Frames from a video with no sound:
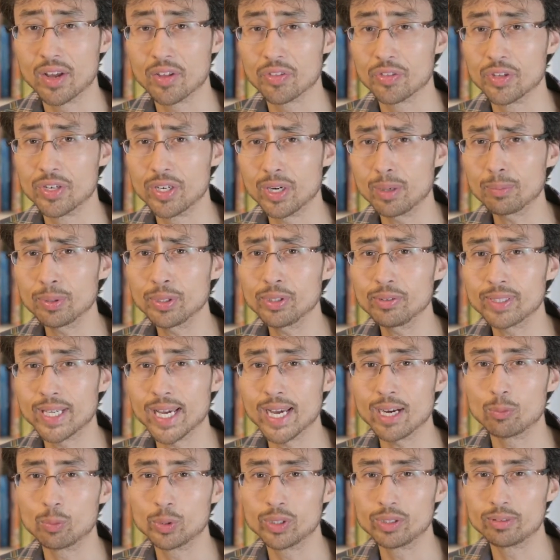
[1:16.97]
the number you
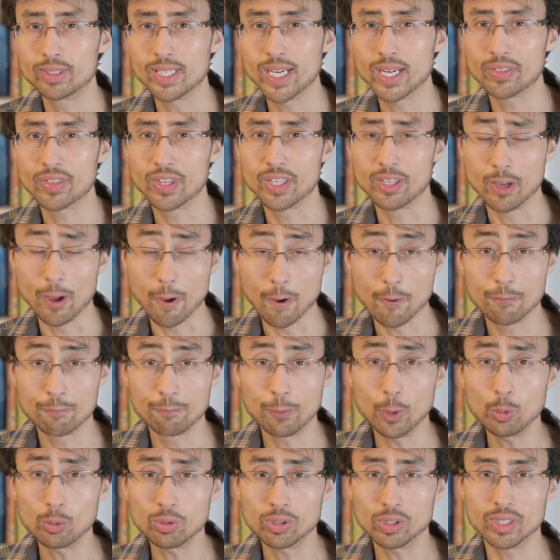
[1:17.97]
get when you take the
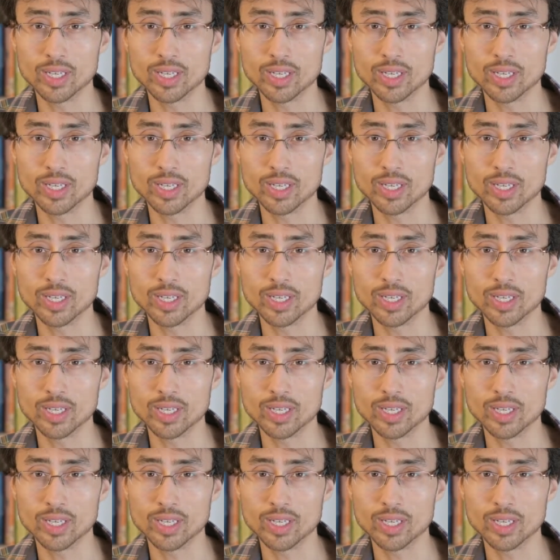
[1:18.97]
focal